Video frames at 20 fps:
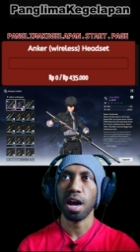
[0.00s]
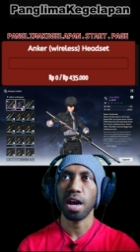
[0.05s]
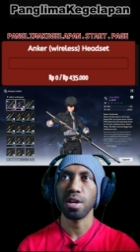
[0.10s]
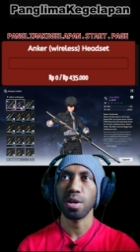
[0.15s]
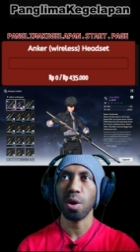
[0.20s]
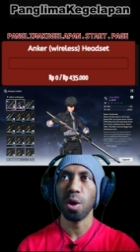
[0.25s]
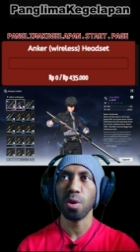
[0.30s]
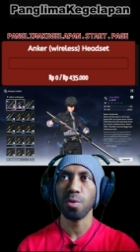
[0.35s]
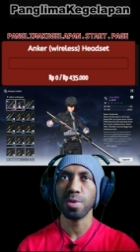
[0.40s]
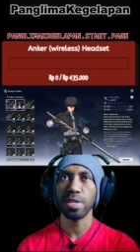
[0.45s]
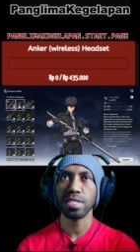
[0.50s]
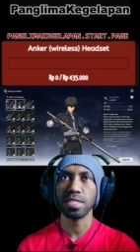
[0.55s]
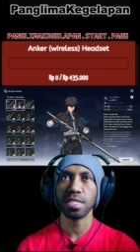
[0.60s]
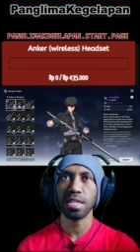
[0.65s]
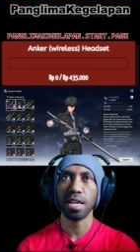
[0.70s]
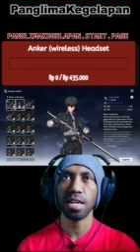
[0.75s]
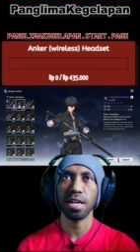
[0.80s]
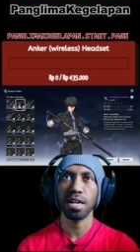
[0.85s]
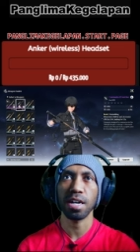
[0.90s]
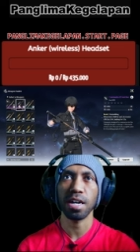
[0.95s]
I always
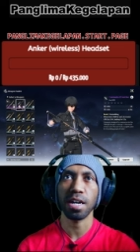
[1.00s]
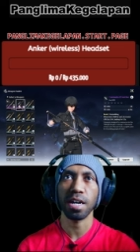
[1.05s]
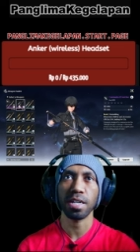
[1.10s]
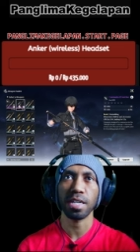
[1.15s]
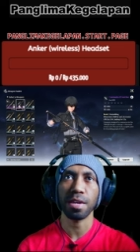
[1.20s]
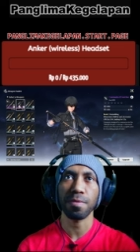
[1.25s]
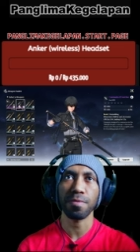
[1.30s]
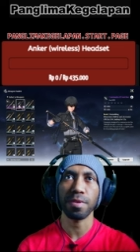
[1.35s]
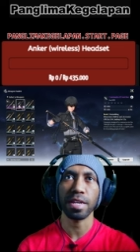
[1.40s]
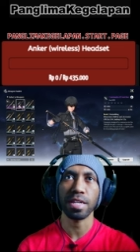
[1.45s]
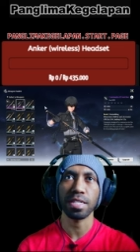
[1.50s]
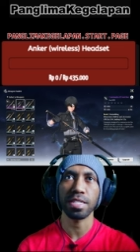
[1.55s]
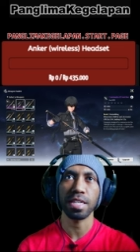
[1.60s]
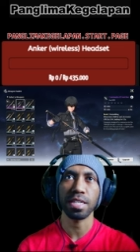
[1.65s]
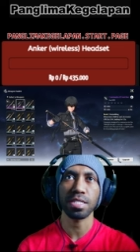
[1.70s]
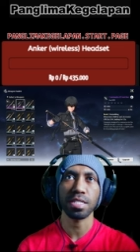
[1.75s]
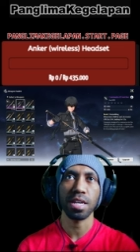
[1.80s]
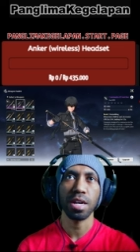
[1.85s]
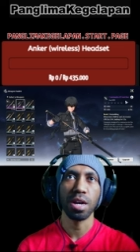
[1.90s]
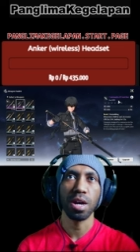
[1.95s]
uh, giving
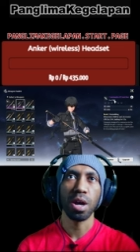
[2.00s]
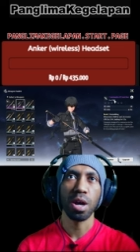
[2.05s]
this